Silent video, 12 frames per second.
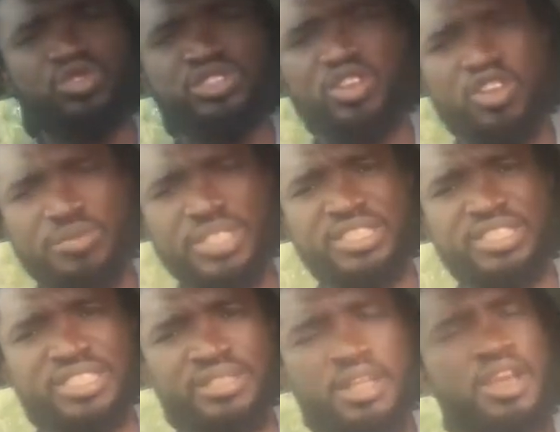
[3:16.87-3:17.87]
with your
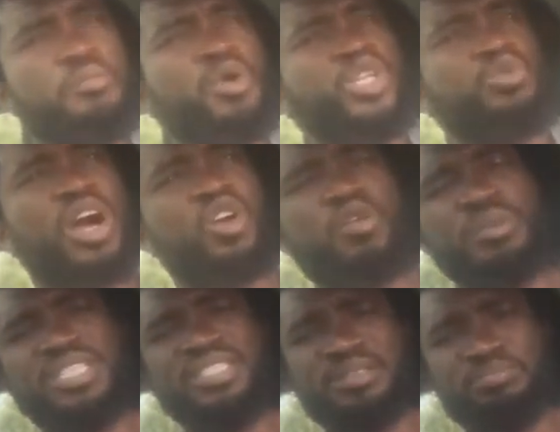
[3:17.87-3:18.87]
community, but you want to go
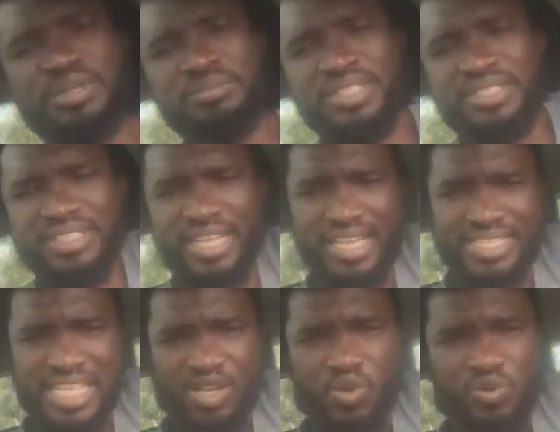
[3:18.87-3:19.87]
be minister in a
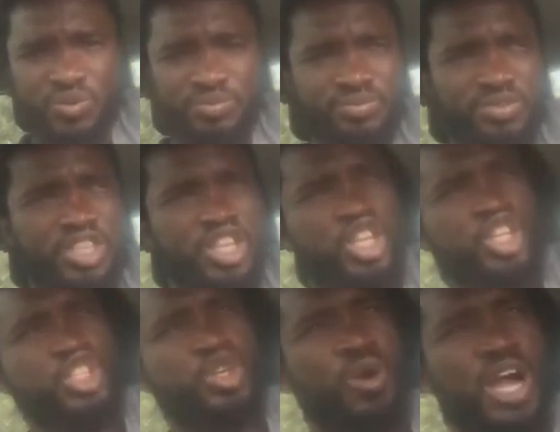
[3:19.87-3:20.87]

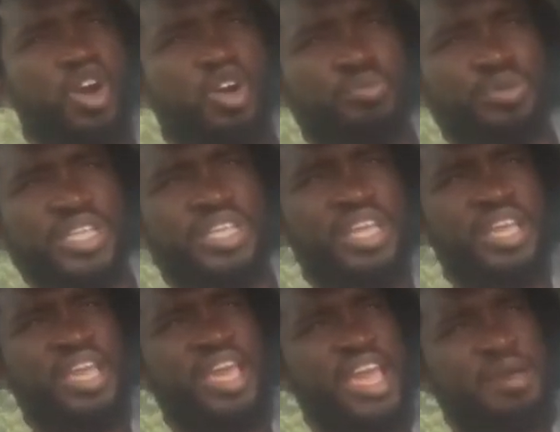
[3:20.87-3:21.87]
salon. You want to go be
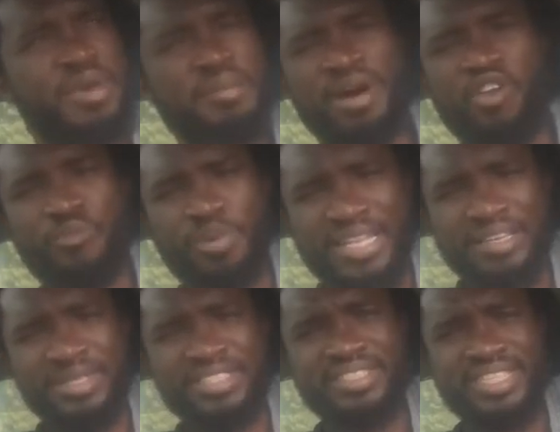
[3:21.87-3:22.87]
a member of
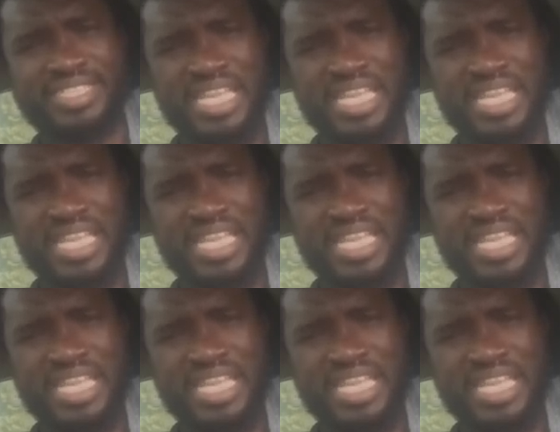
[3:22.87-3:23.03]
parliament in a